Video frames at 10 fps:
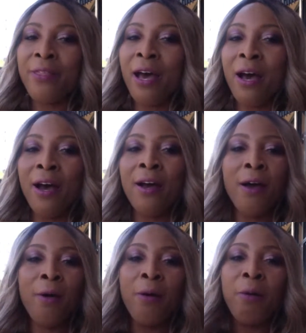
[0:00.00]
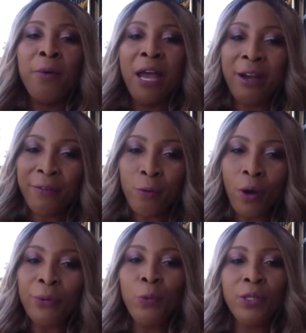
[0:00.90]
the
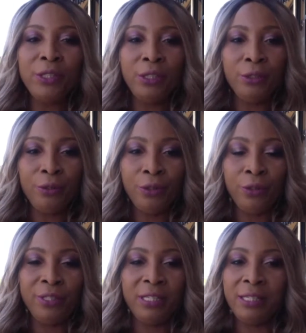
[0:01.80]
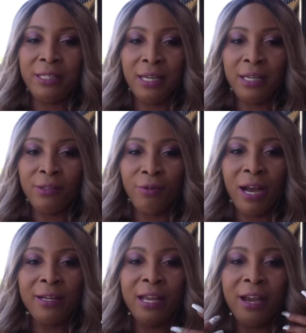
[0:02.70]
everyone want to look good these days
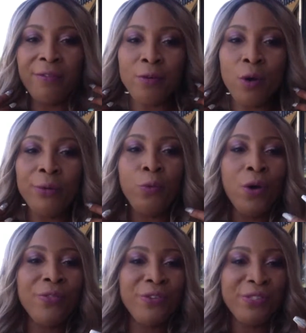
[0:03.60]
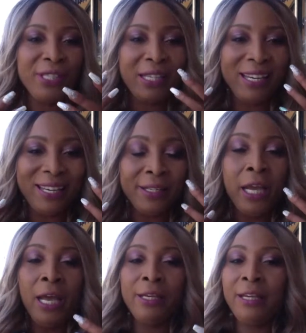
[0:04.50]
right everyone want their skin
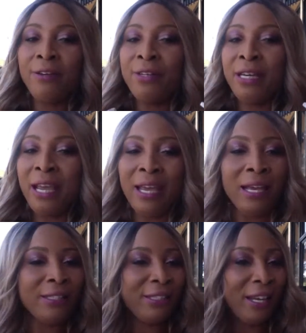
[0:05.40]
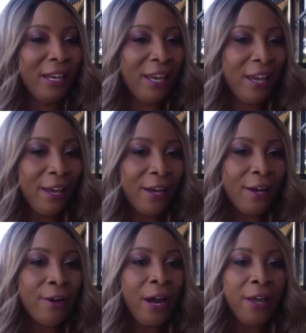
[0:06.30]
their nails their
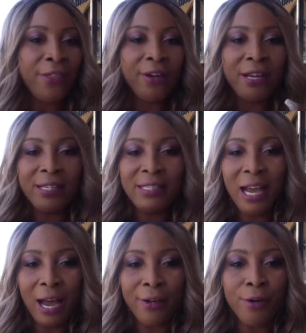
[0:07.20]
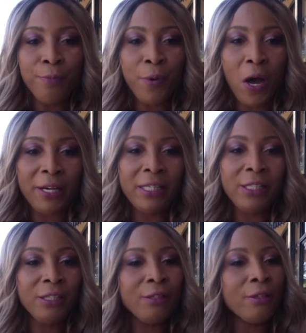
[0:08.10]
hair their entire body
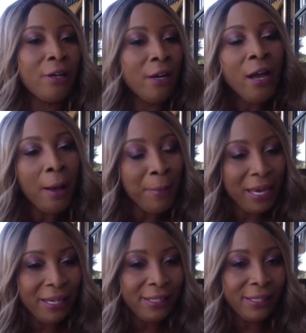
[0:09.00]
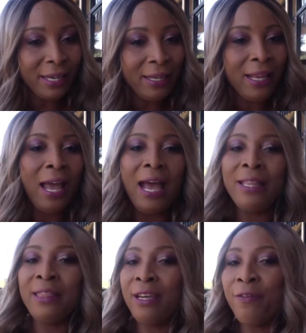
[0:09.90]
to look amazing
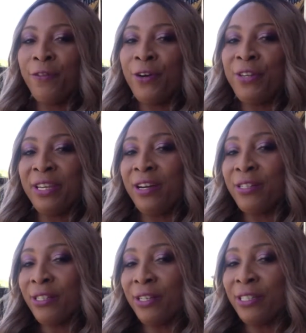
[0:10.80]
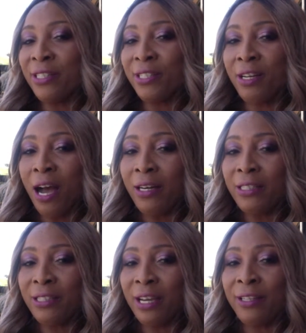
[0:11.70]
and therefore they are turning to
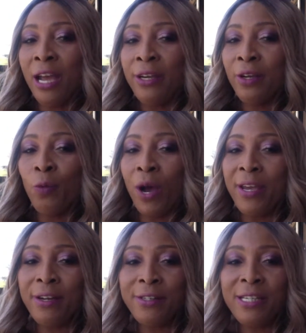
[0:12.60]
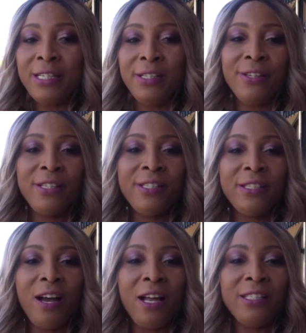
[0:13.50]
collagen. Now, why are they turning to
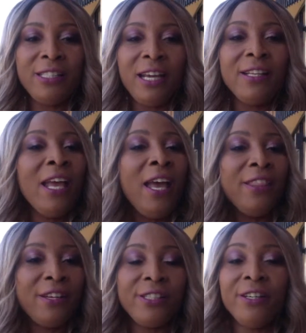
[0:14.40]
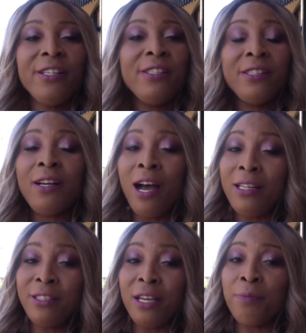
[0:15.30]
collagen? They're turning to
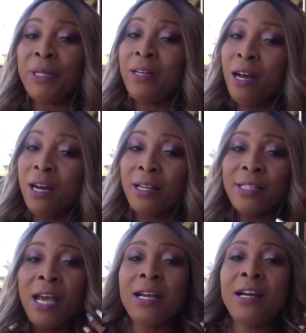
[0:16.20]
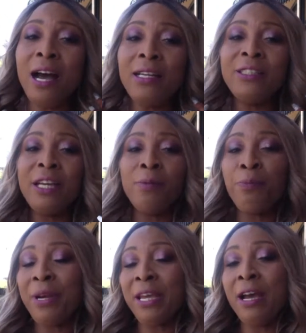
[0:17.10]
collagen because collagen
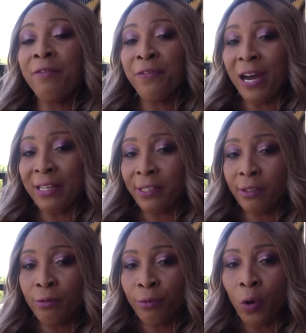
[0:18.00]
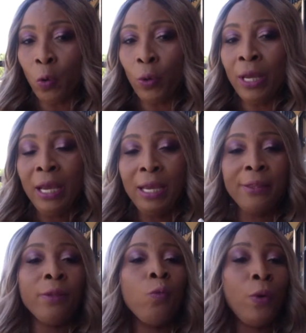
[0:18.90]
play a vital role
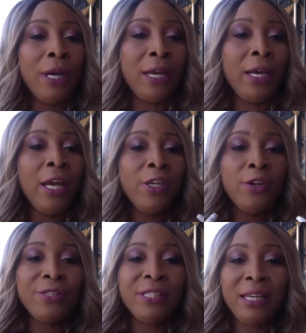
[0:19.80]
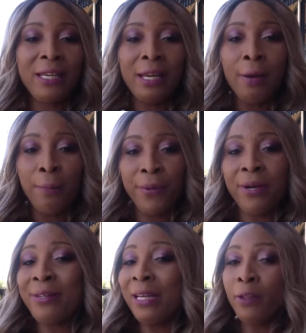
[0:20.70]
in the way your skin
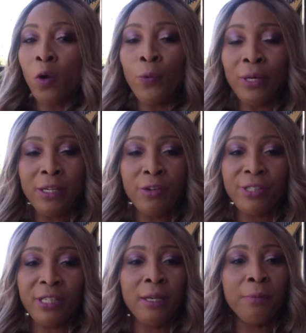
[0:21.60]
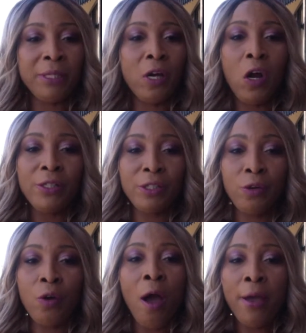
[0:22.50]
appear. Not only your skin, but
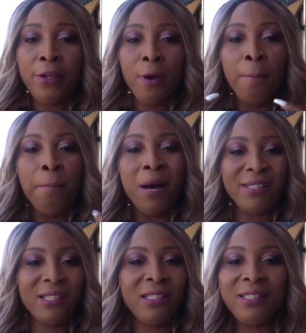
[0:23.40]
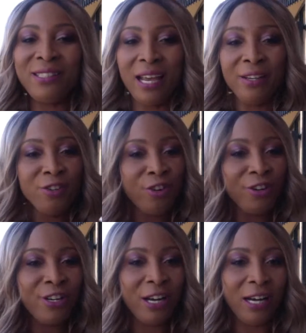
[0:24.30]
also your muscles and
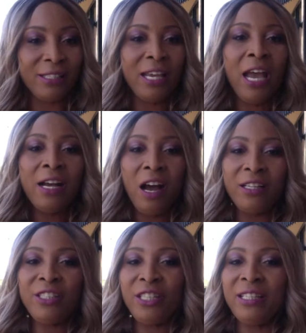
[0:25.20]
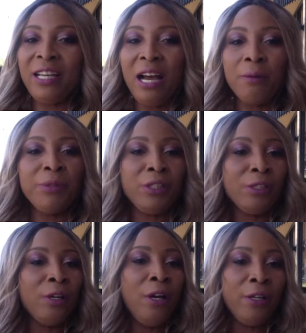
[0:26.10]
your gut. Collagen help
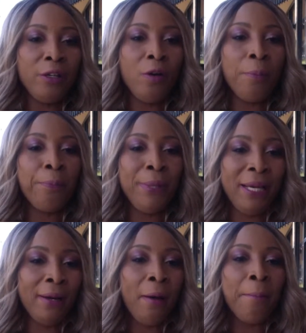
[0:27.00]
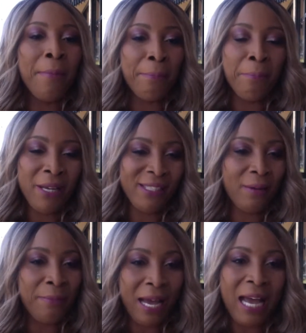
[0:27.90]
to, you know, build
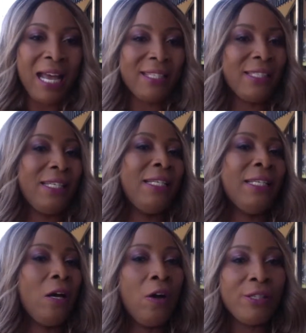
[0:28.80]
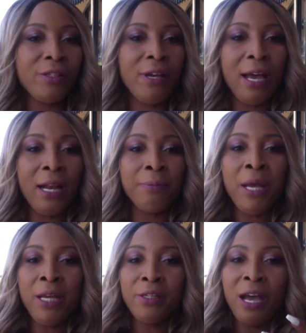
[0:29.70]
muscle mass and it also help
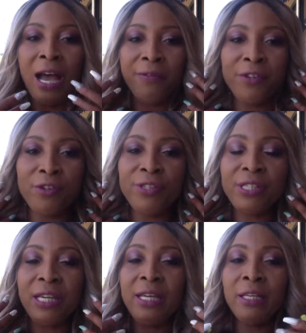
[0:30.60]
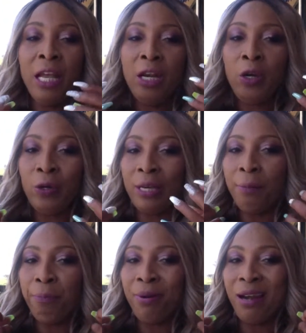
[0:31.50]
to have your skin
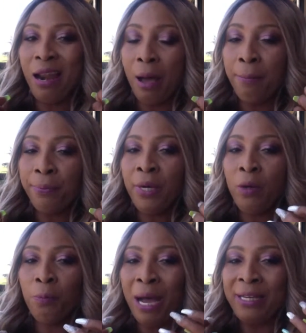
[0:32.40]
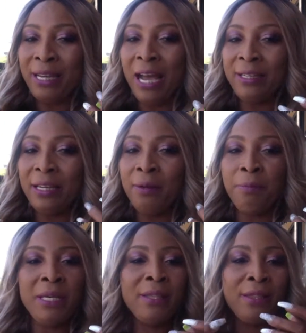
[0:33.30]
looking plump by that, it
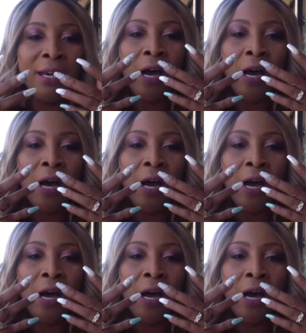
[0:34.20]
means